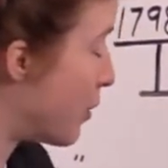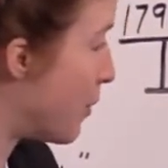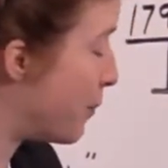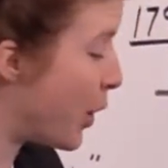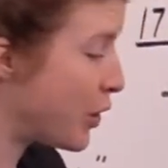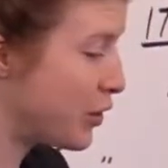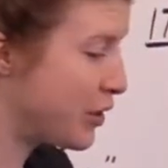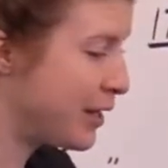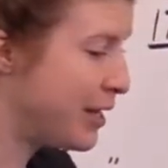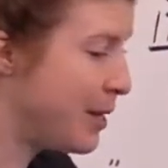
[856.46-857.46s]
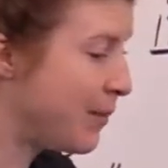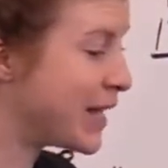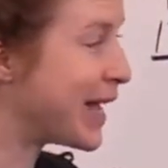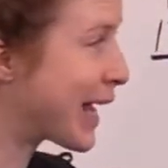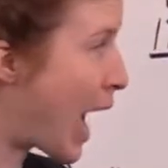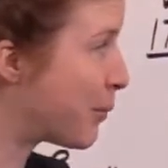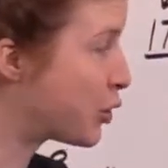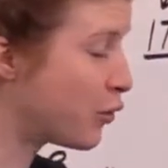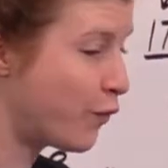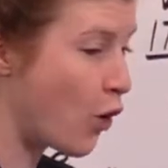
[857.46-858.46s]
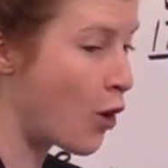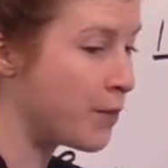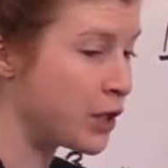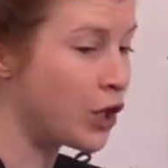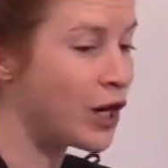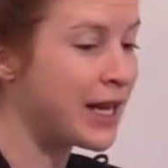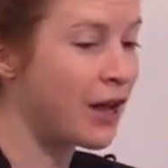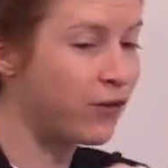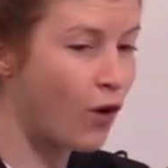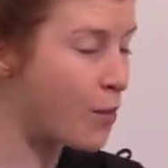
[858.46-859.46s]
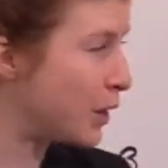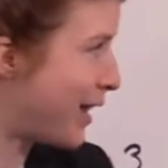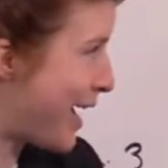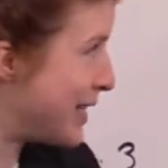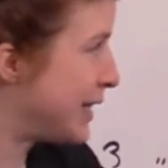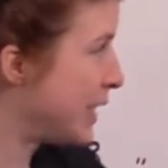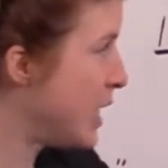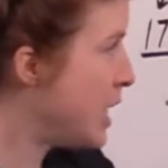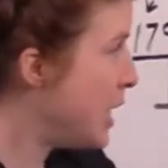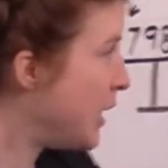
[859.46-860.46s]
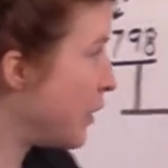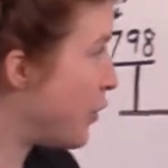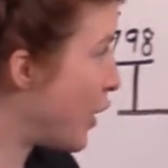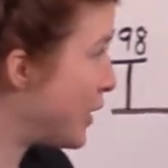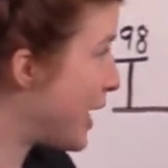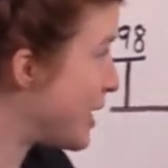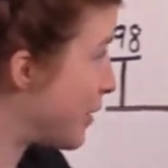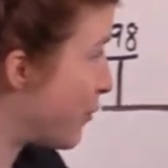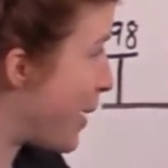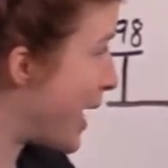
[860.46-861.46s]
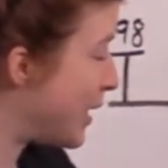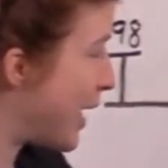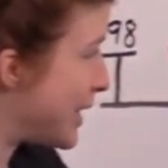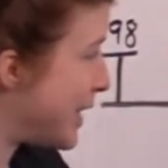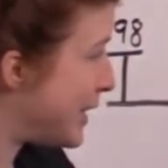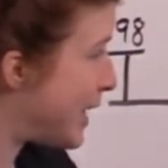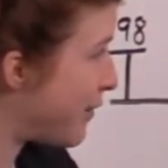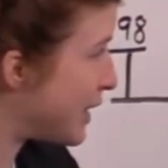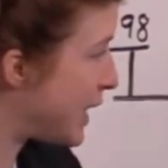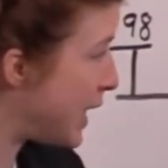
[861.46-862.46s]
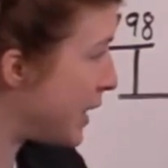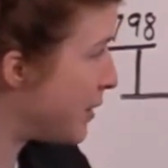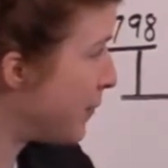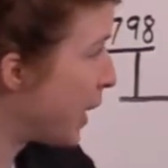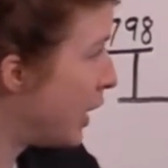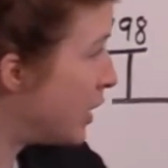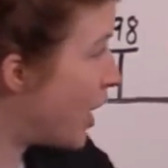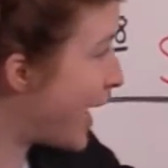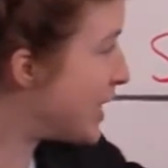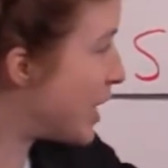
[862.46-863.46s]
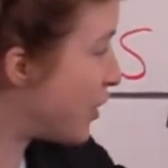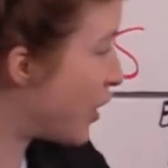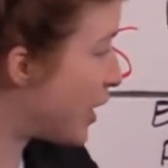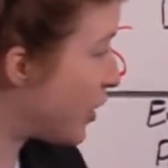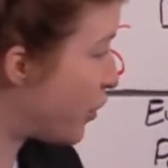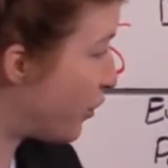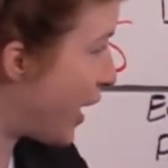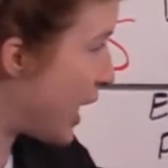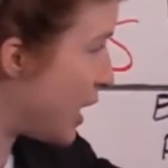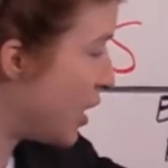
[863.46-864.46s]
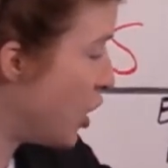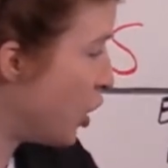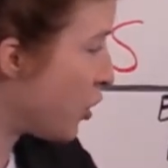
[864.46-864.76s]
or both in their capsule form, but not yet formalized in the 13th of May, 1917. 1933,